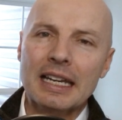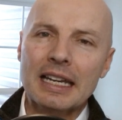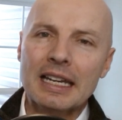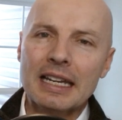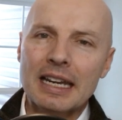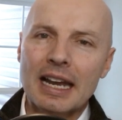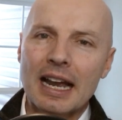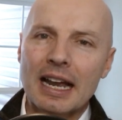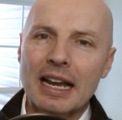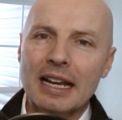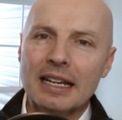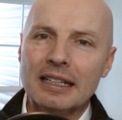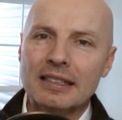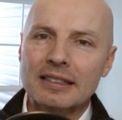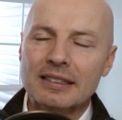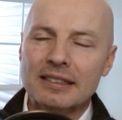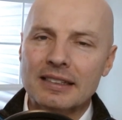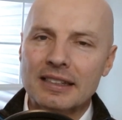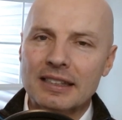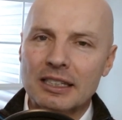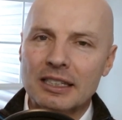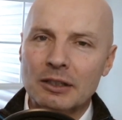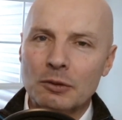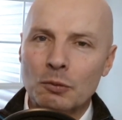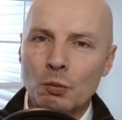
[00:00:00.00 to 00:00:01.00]
asks
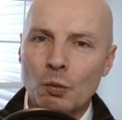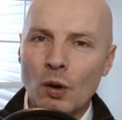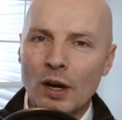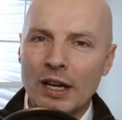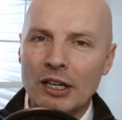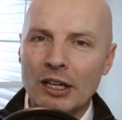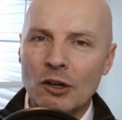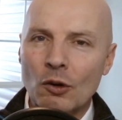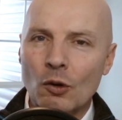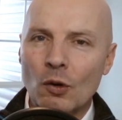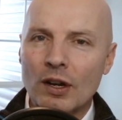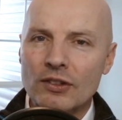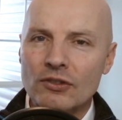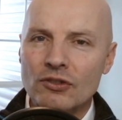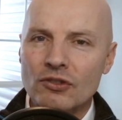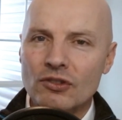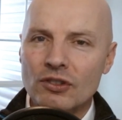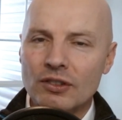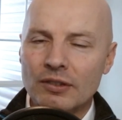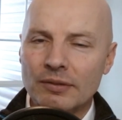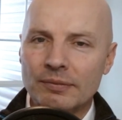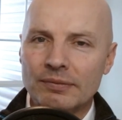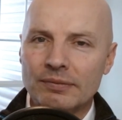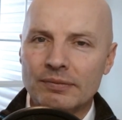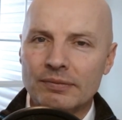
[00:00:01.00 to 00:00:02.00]
the one question:
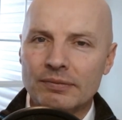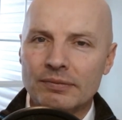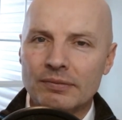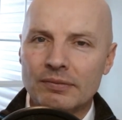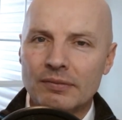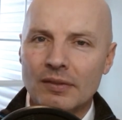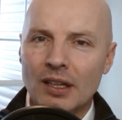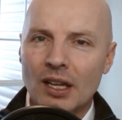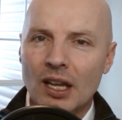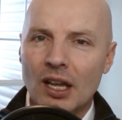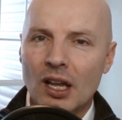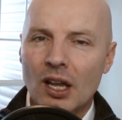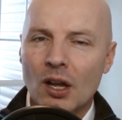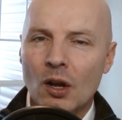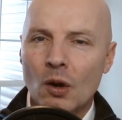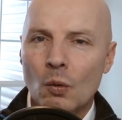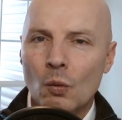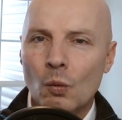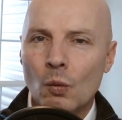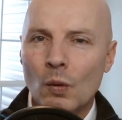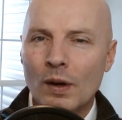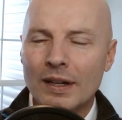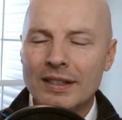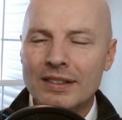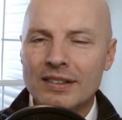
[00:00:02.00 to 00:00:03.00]

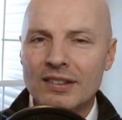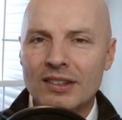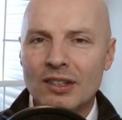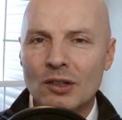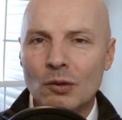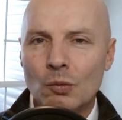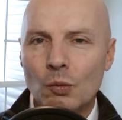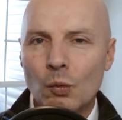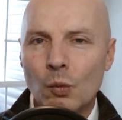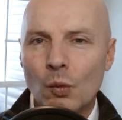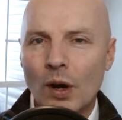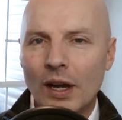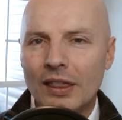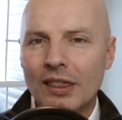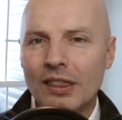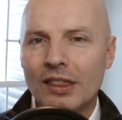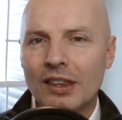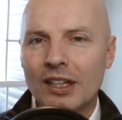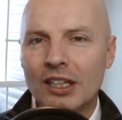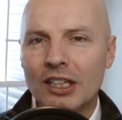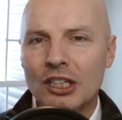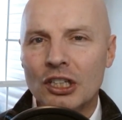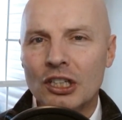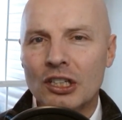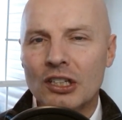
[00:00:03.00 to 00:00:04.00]
what's the one
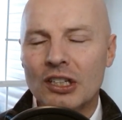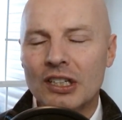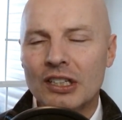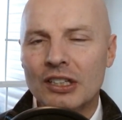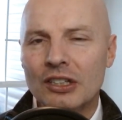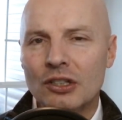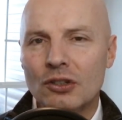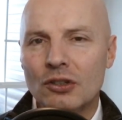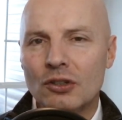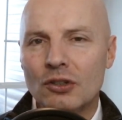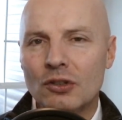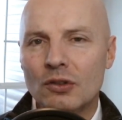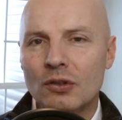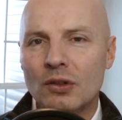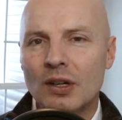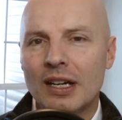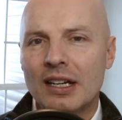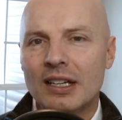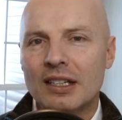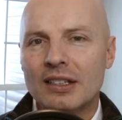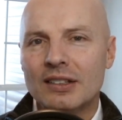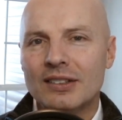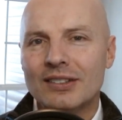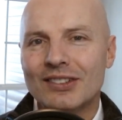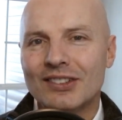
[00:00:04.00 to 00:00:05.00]
thing you can do
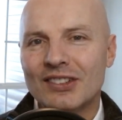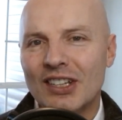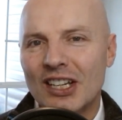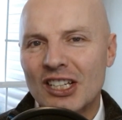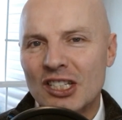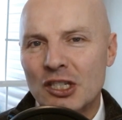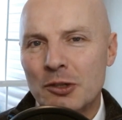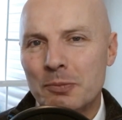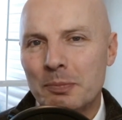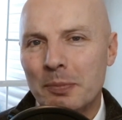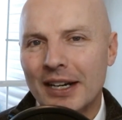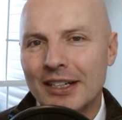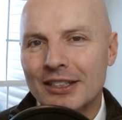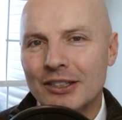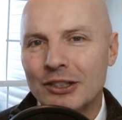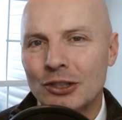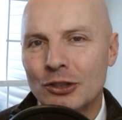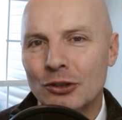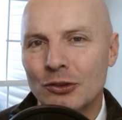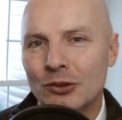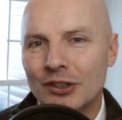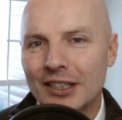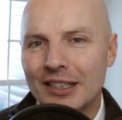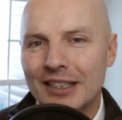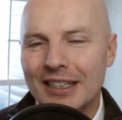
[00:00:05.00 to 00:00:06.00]
such by
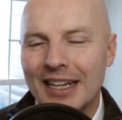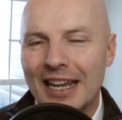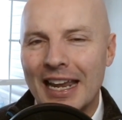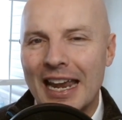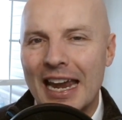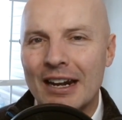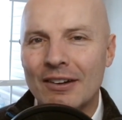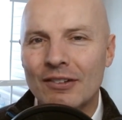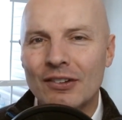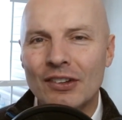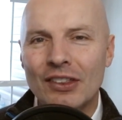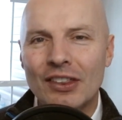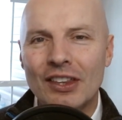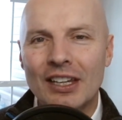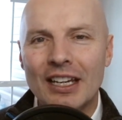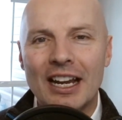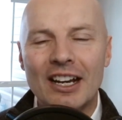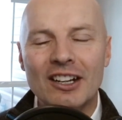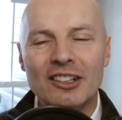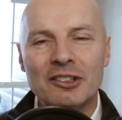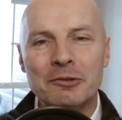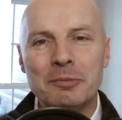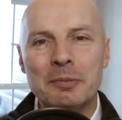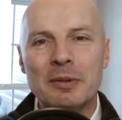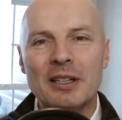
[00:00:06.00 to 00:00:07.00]
doing it, everything
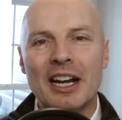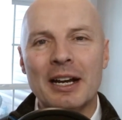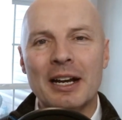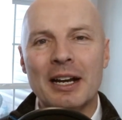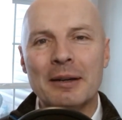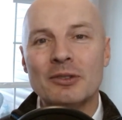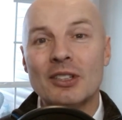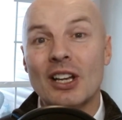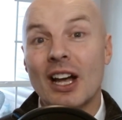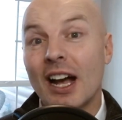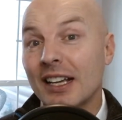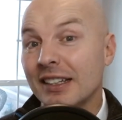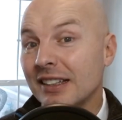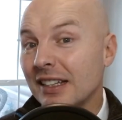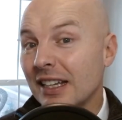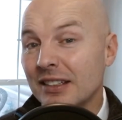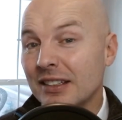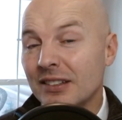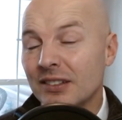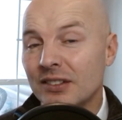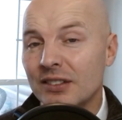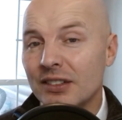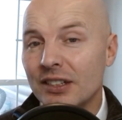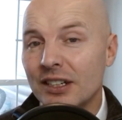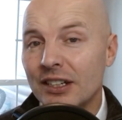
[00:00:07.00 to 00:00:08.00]
else becomes
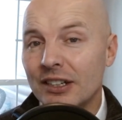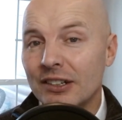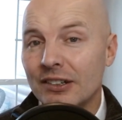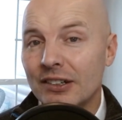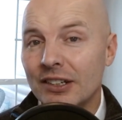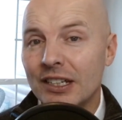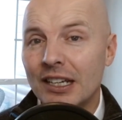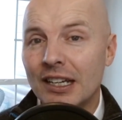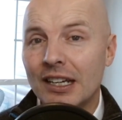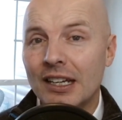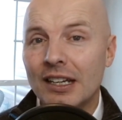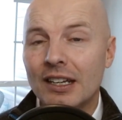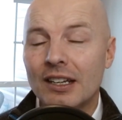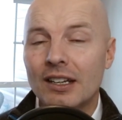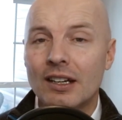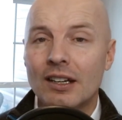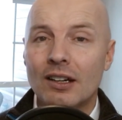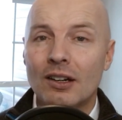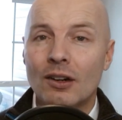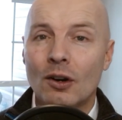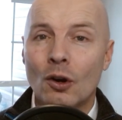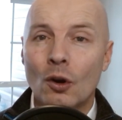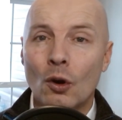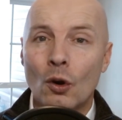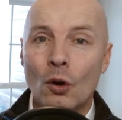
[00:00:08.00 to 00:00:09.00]
unnecessary
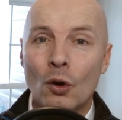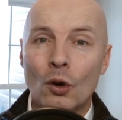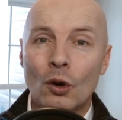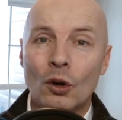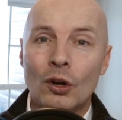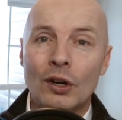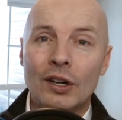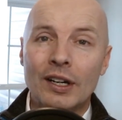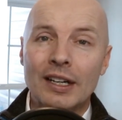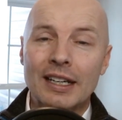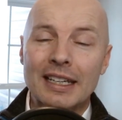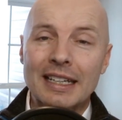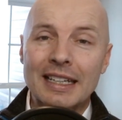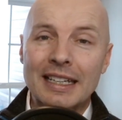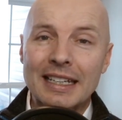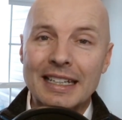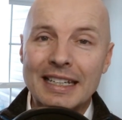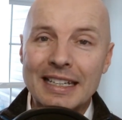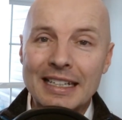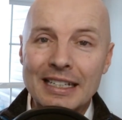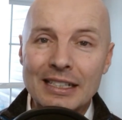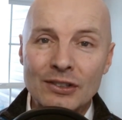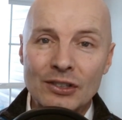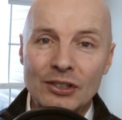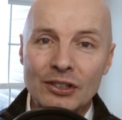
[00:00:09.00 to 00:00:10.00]
or
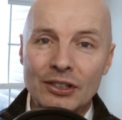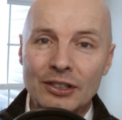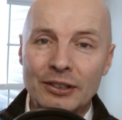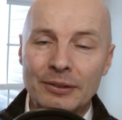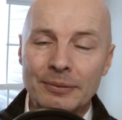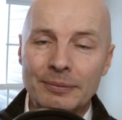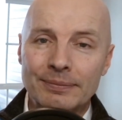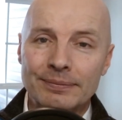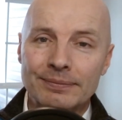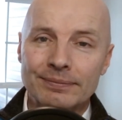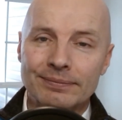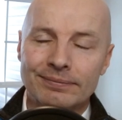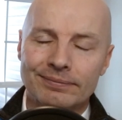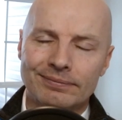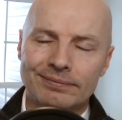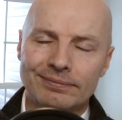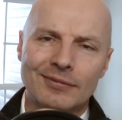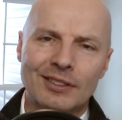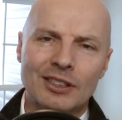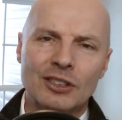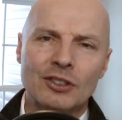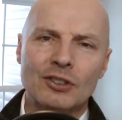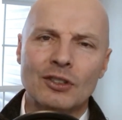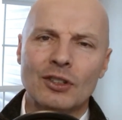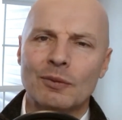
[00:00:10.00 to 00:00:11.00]
easier?
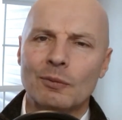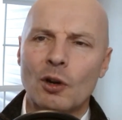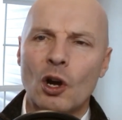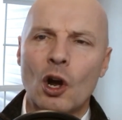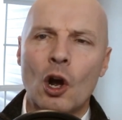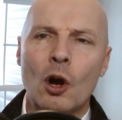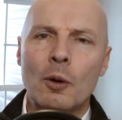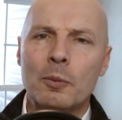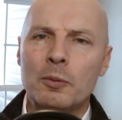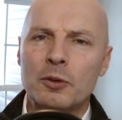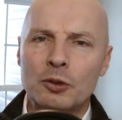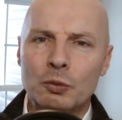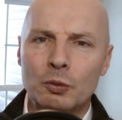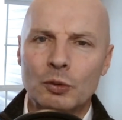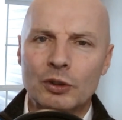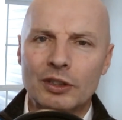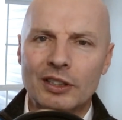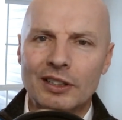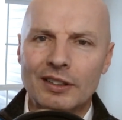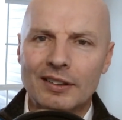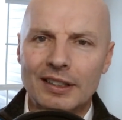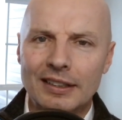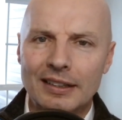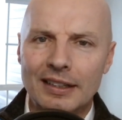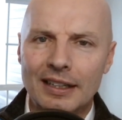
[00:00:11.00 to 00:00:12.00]
It's almost
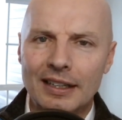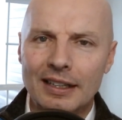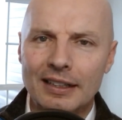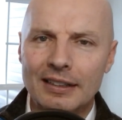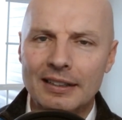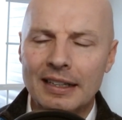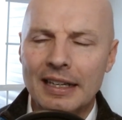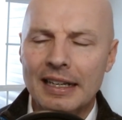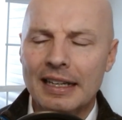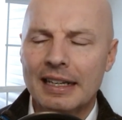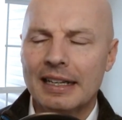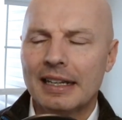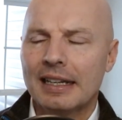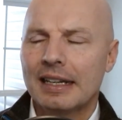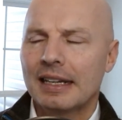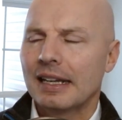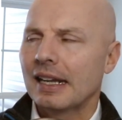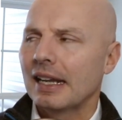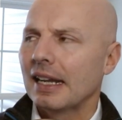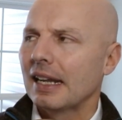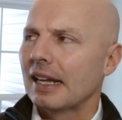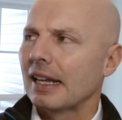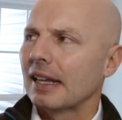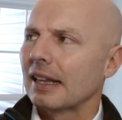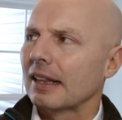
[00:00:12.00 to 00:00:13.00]
worded like that.
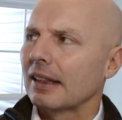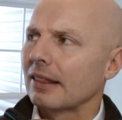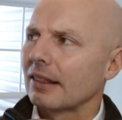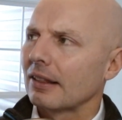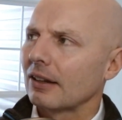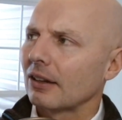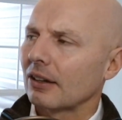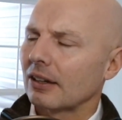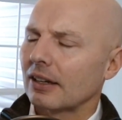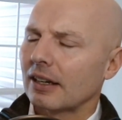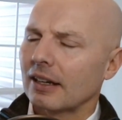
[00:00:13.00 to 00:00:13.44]
Look,